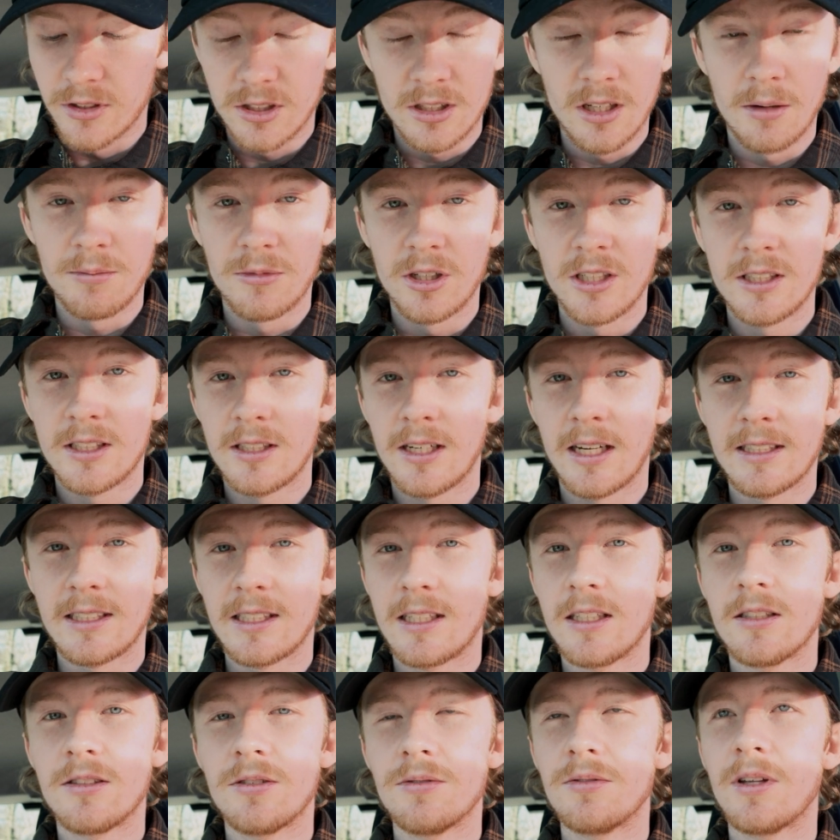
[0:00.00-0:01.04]
for some reason I
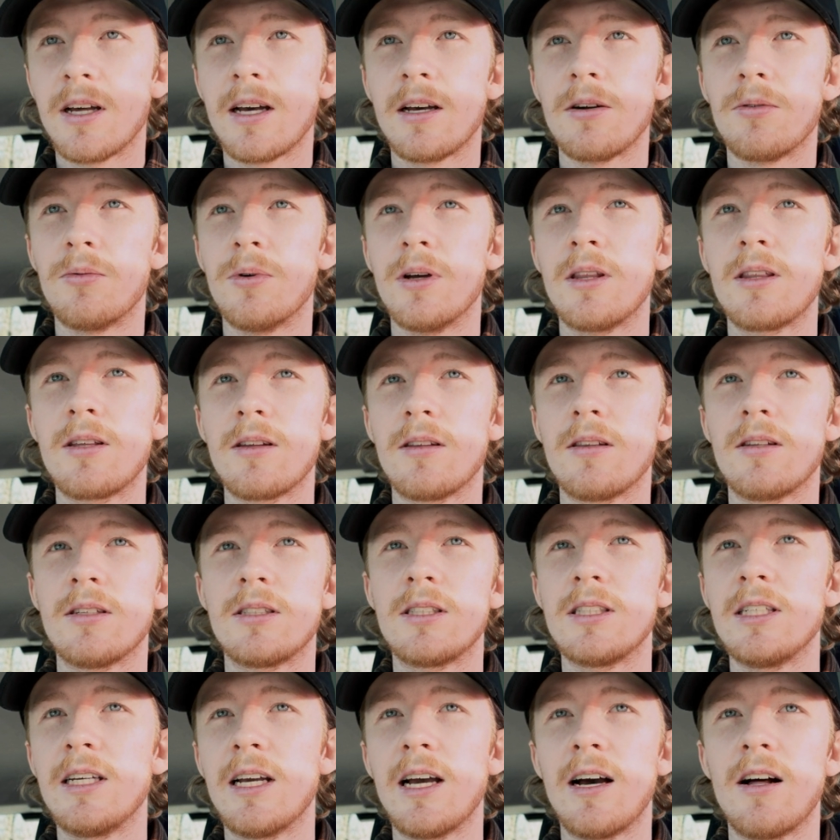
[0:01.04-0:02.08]
didn't do that with the
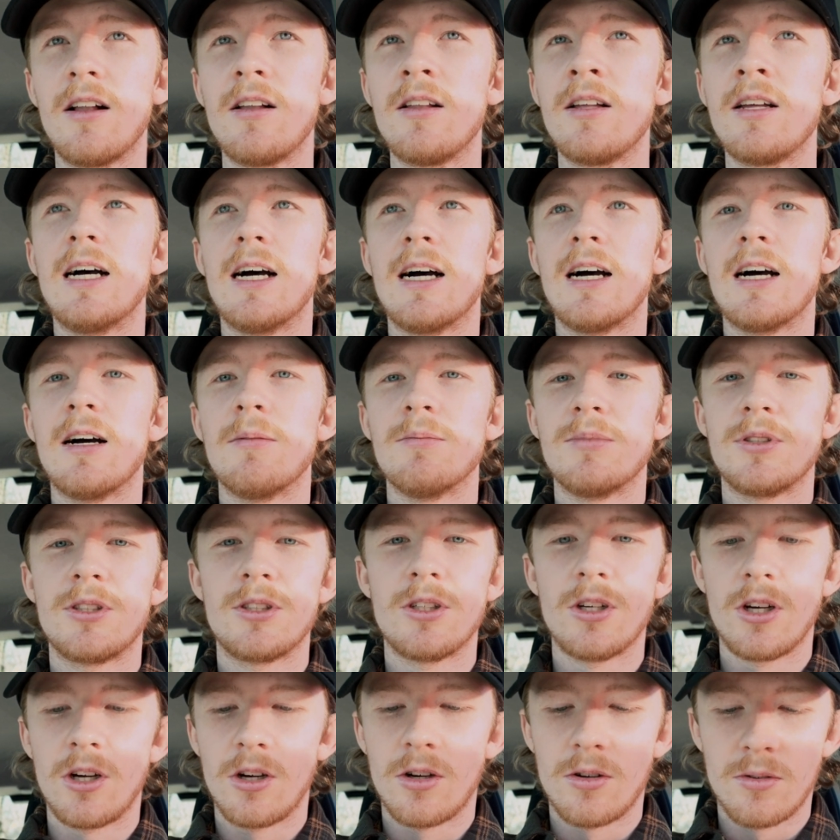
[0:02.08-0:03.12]
CL.
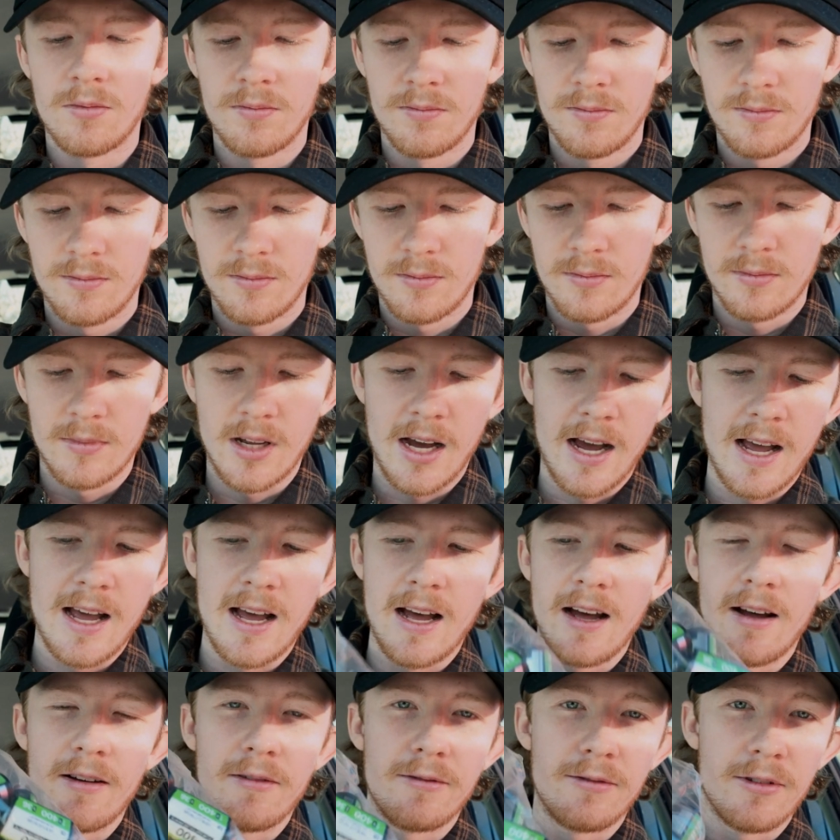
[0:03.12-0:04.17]
So I
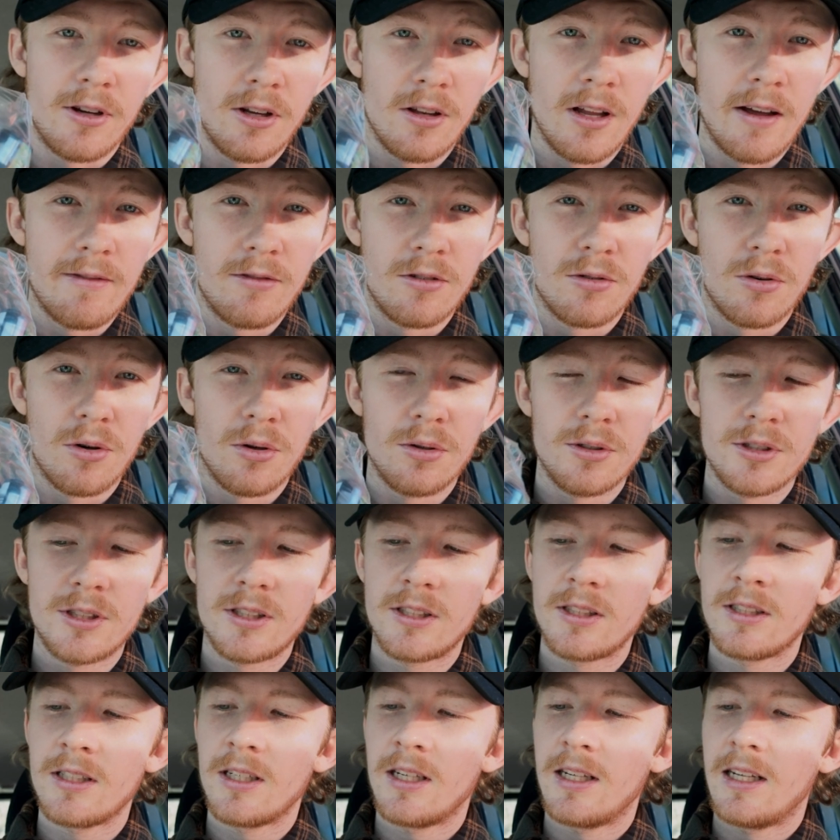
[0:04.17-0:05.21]
have 11
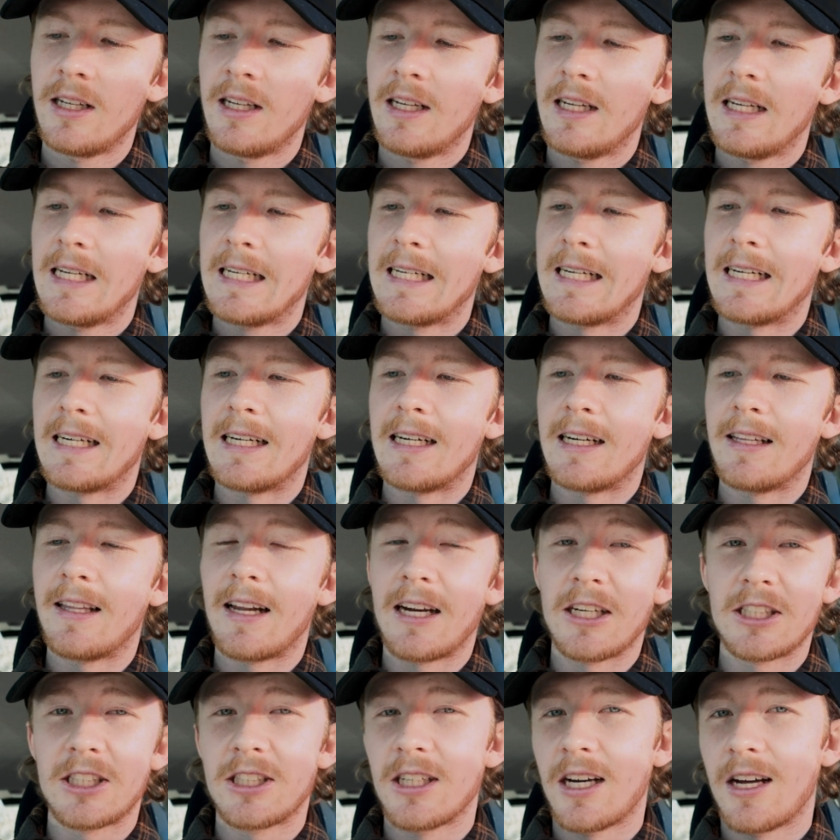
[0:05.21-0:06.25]
rolls that
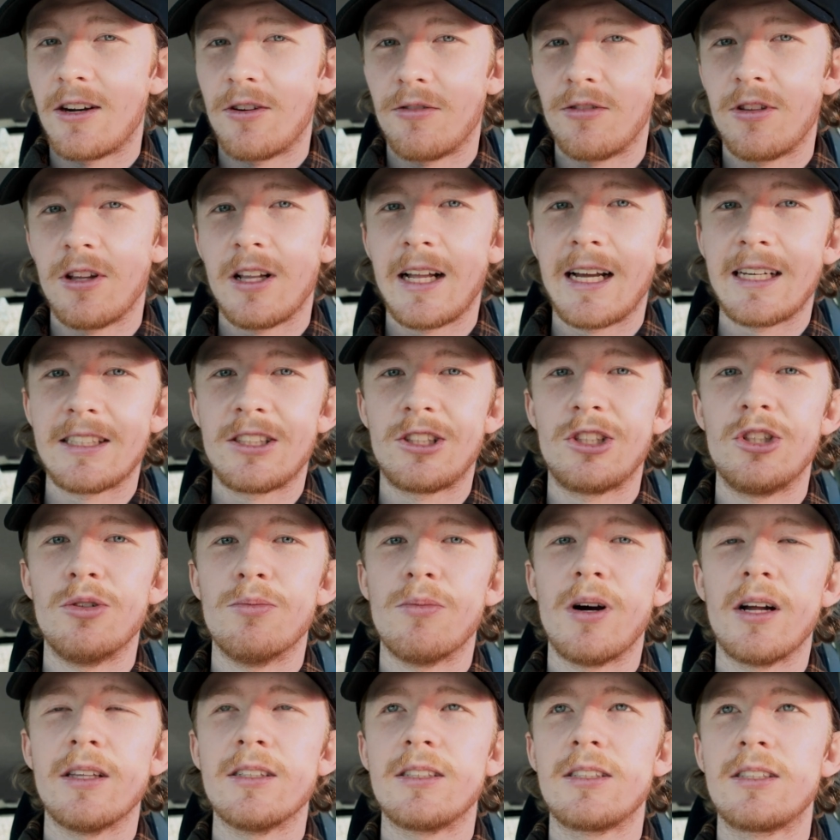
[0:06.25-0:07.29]
I shot over the last 2
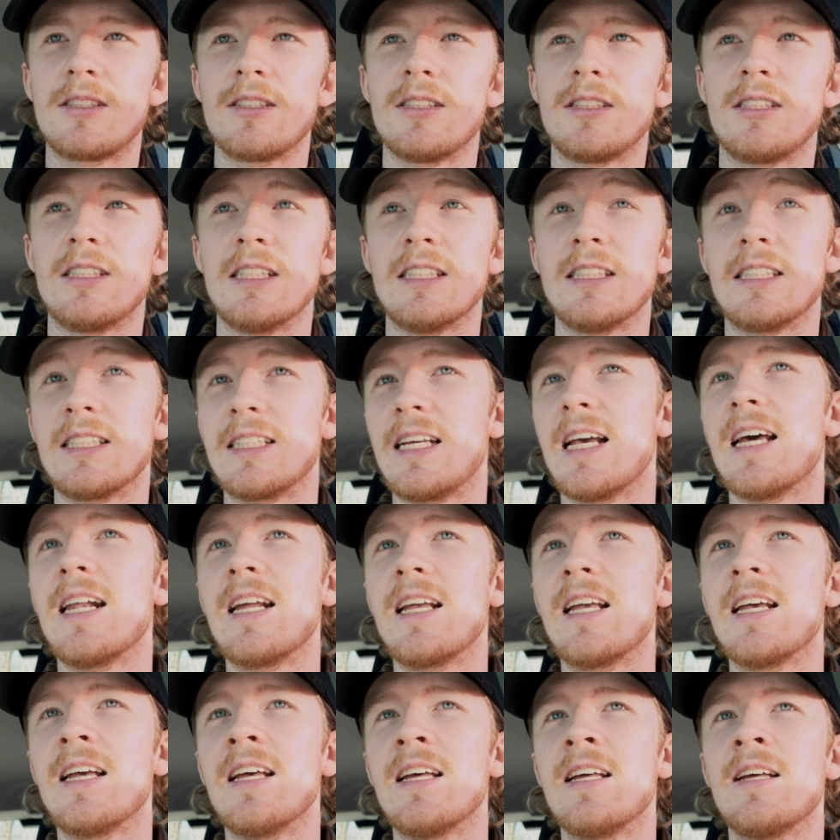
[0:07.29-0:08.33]
months since
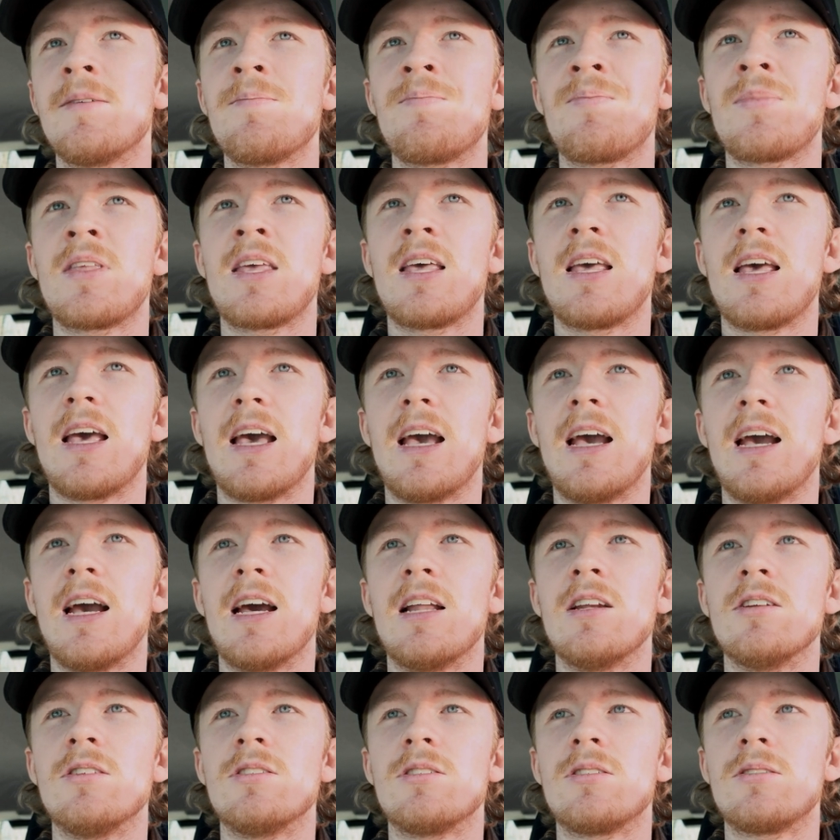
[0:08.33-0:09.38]
getting it,
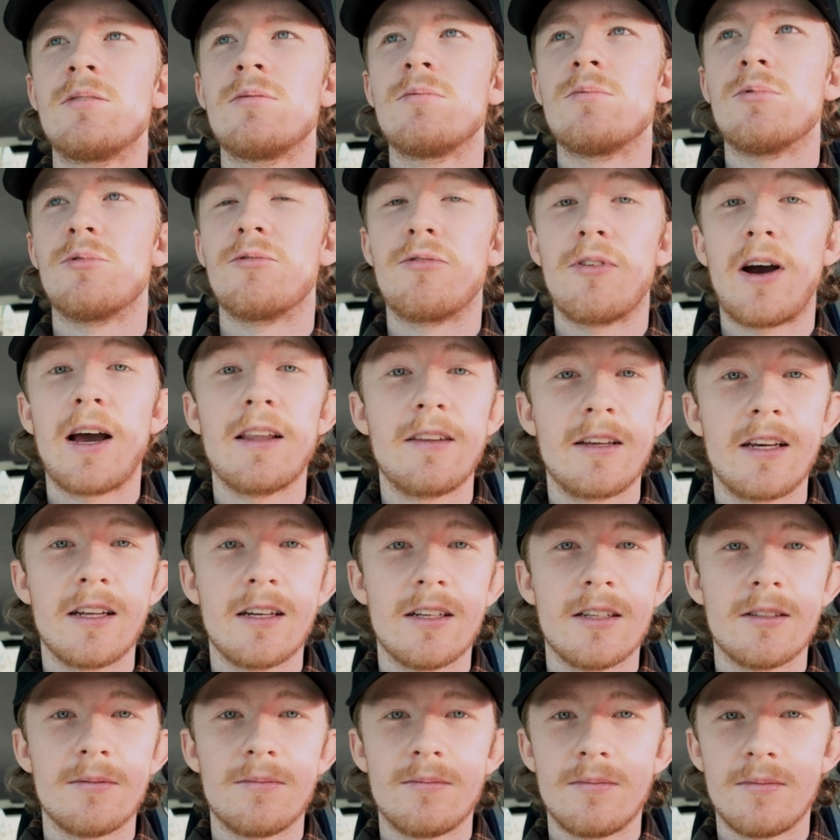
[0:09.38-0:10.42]
and we're finally
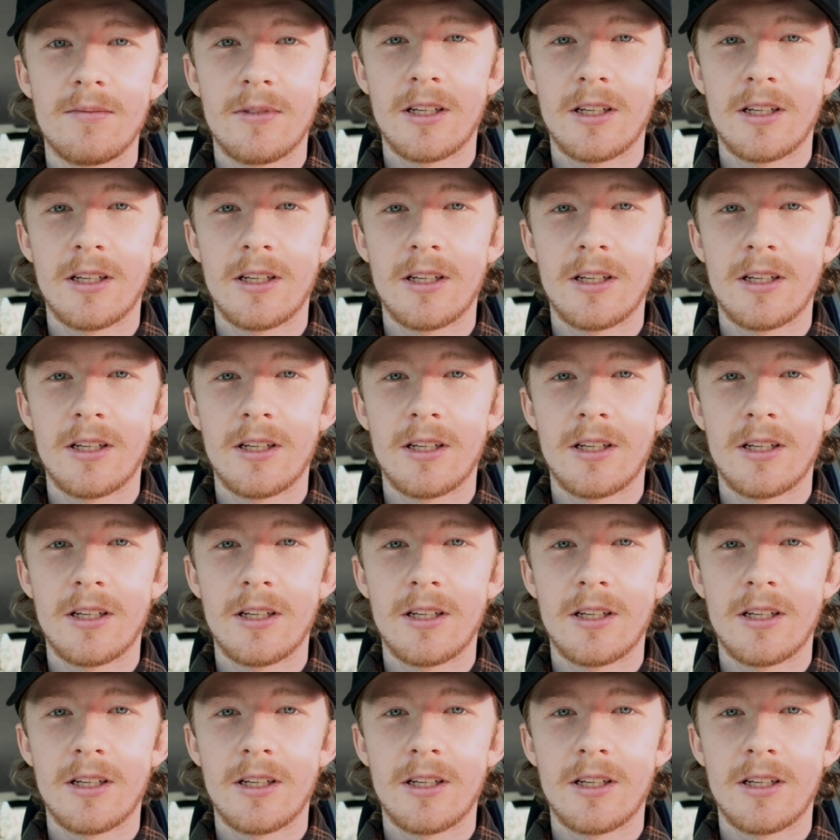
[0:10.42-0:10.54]
gonna